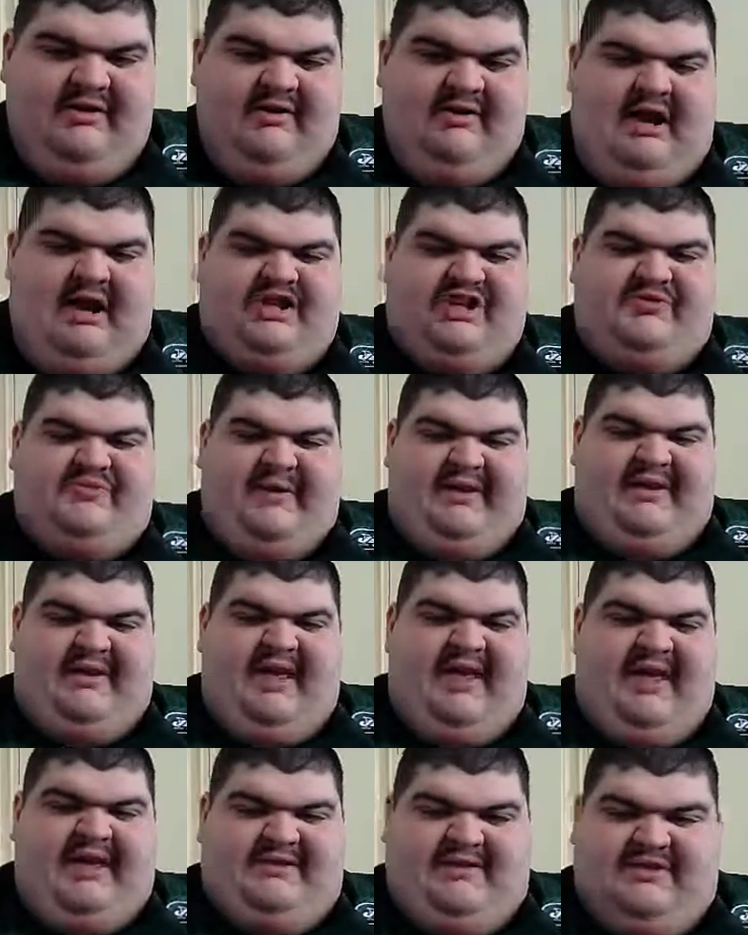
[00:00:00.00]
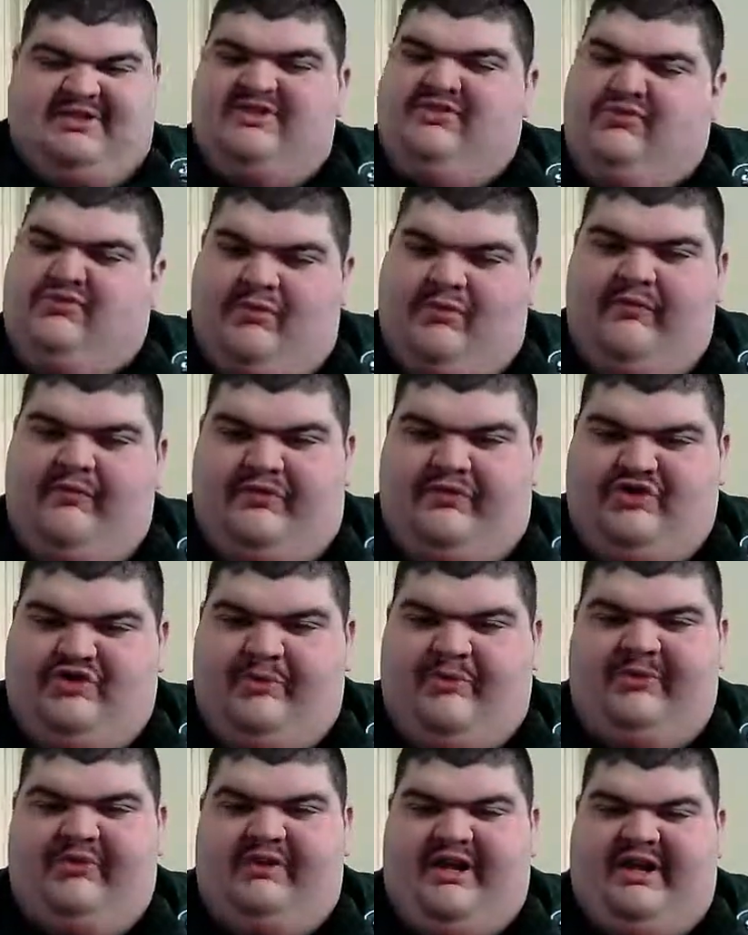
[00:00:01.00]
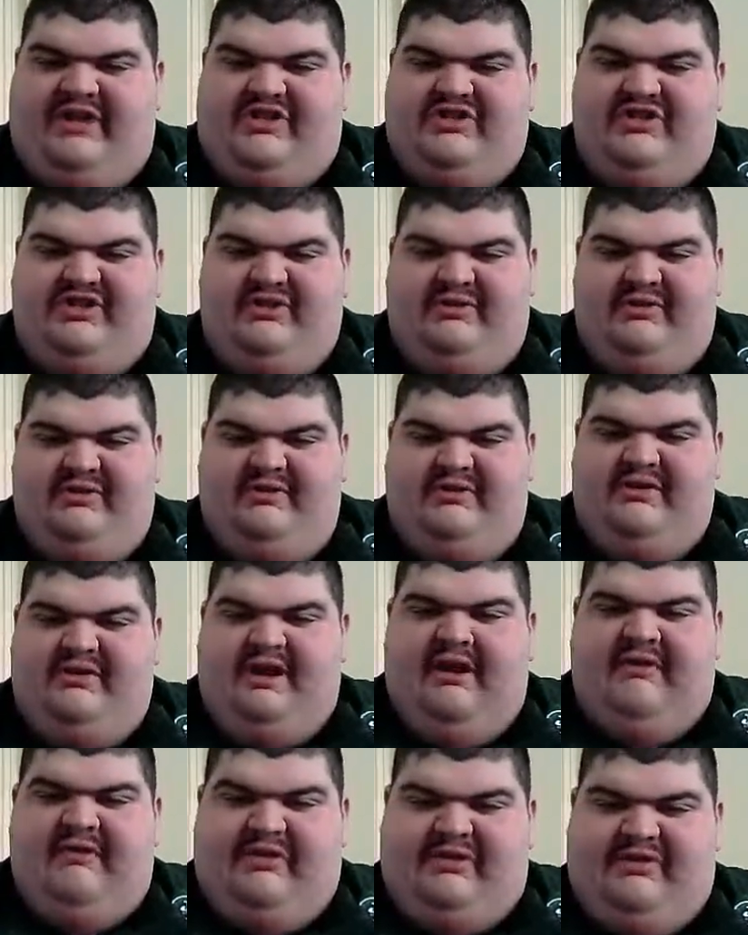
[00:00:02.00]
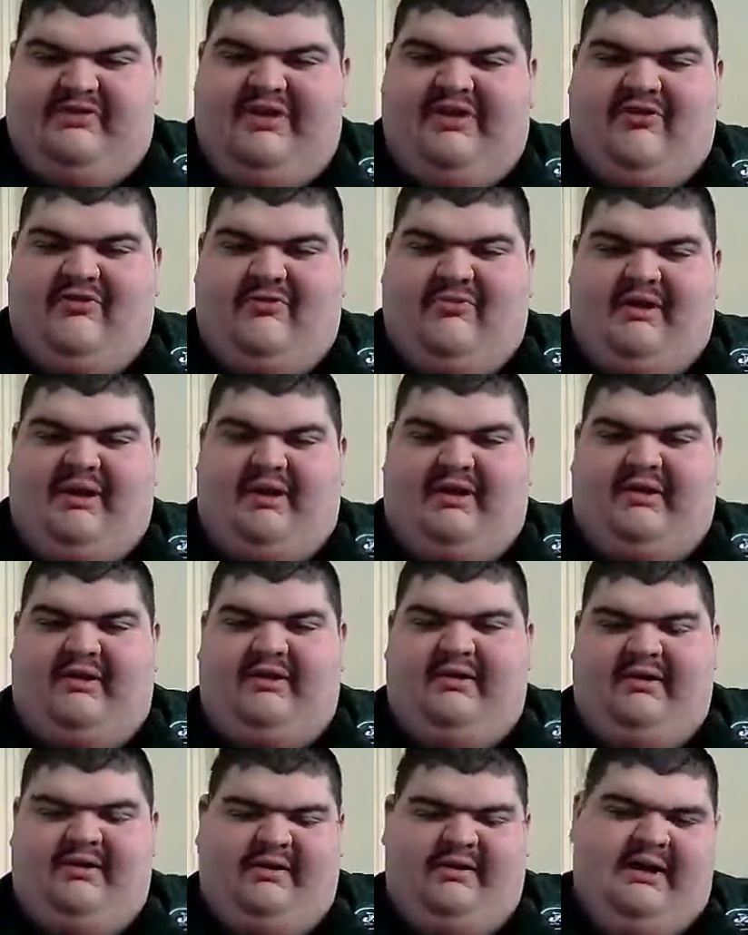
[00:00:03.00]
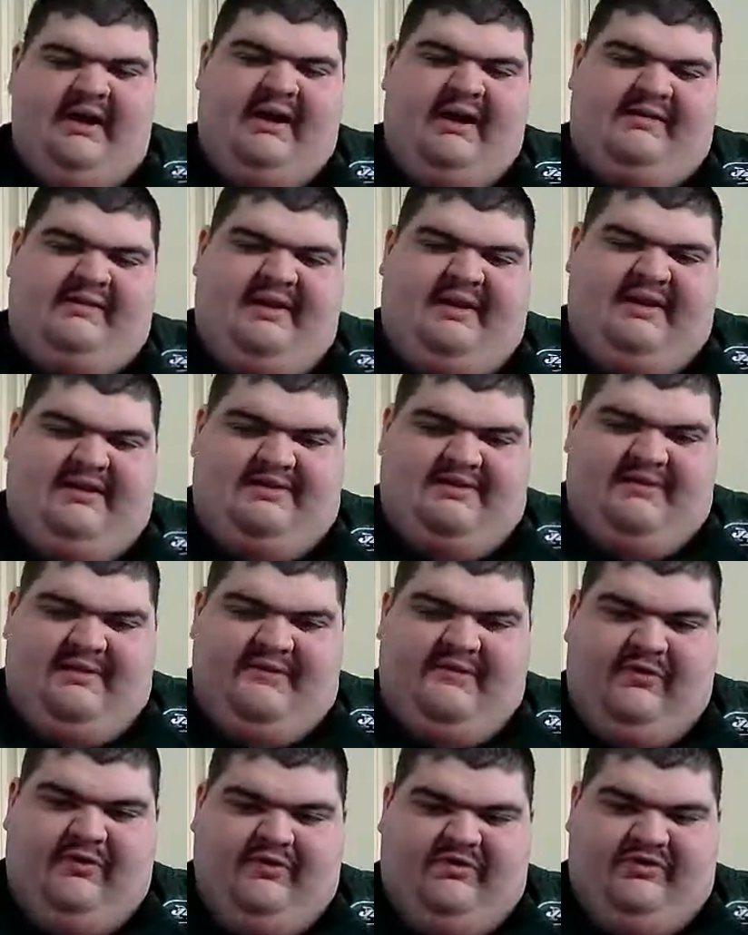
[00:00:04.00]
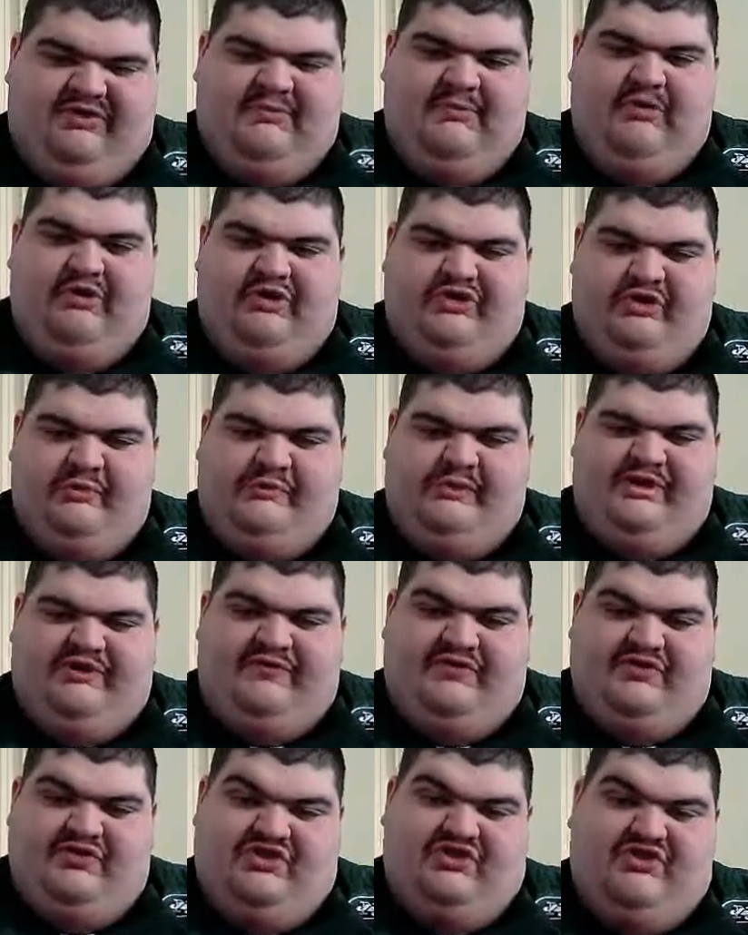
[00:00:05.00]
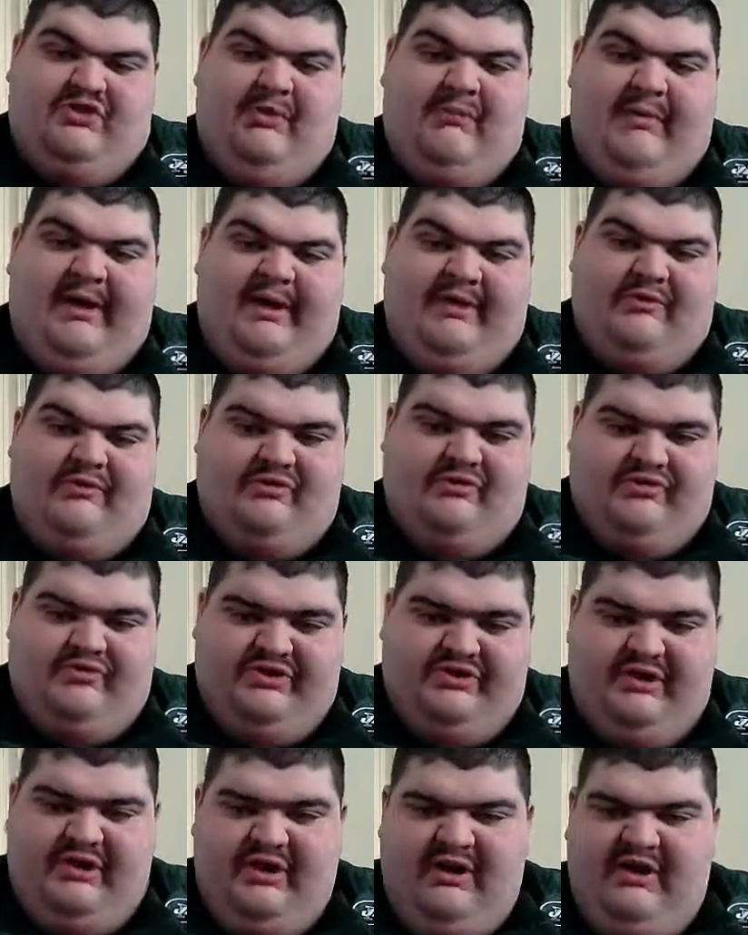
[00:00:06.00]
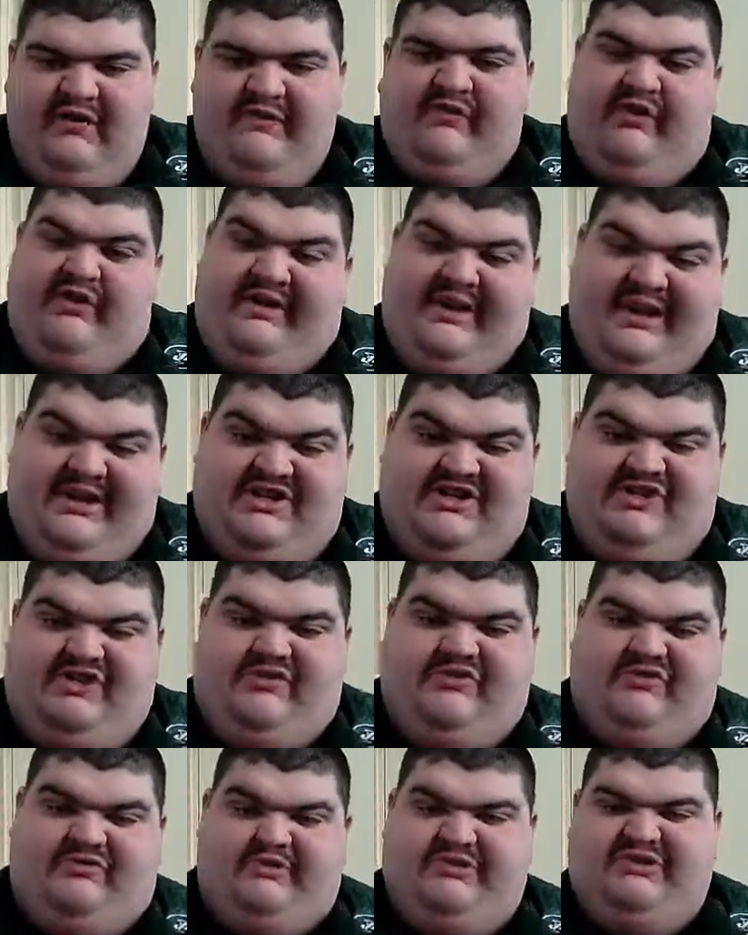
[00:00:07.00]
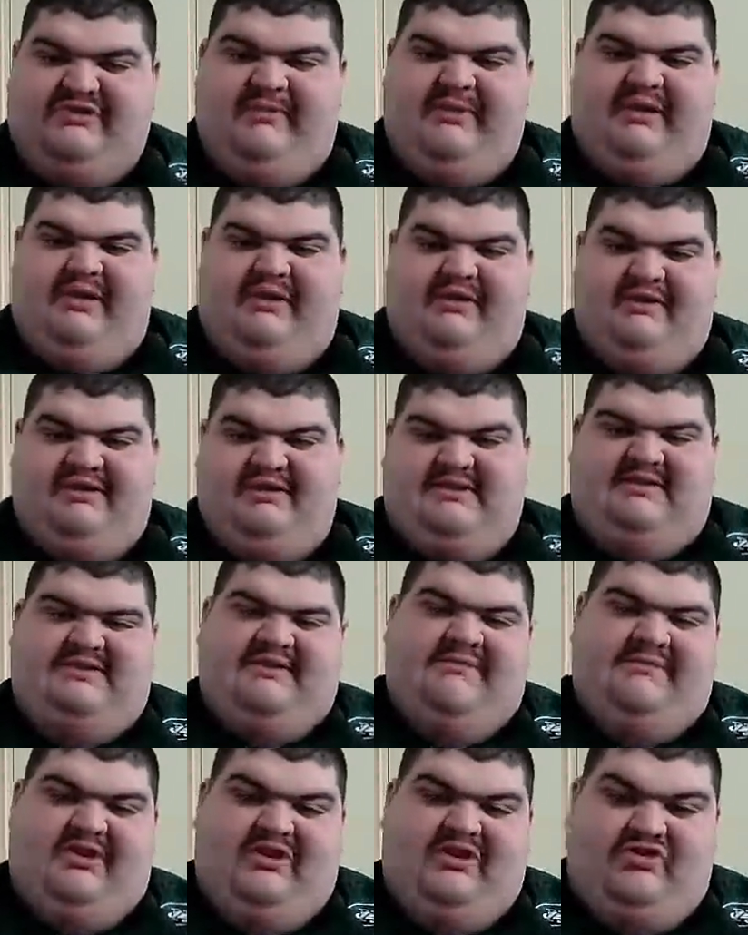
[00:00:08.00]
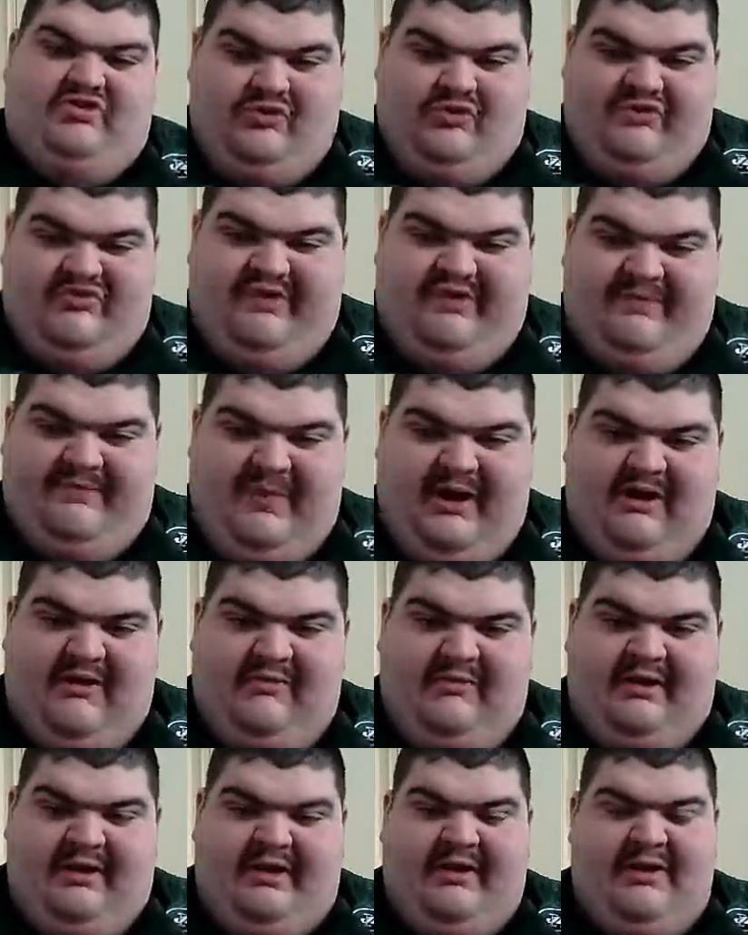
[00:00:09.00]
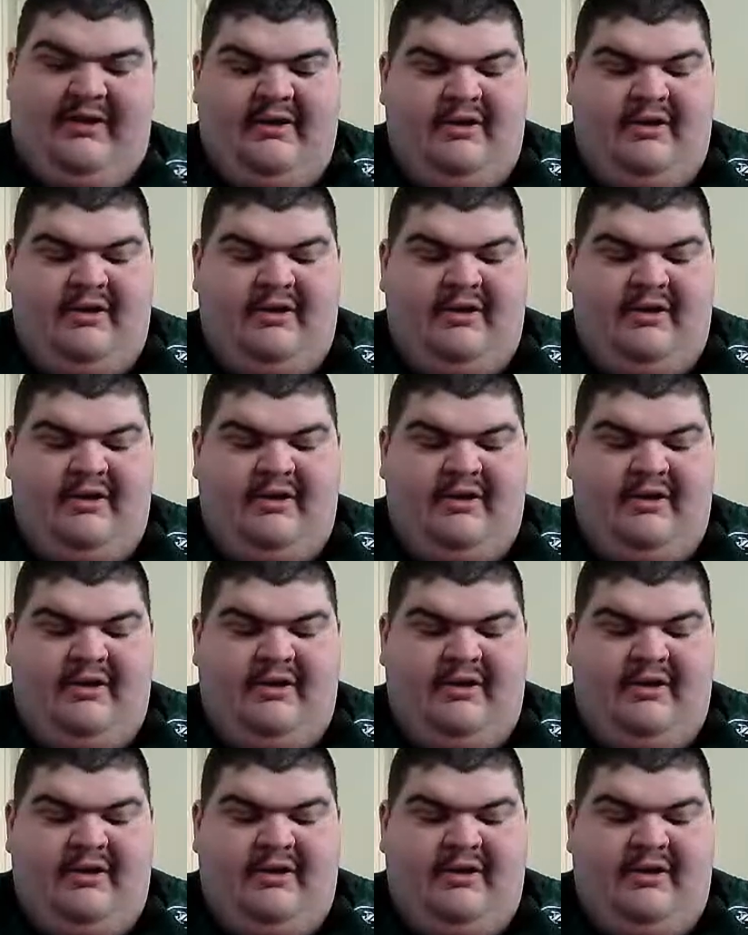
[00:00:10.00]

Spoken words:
HBK just screw over Triple H, have Undertaker win. And I think it's focus more on Triple H versus Shawn Michaels for next year's WrestleMania. That's going to be in Jersey, by the way.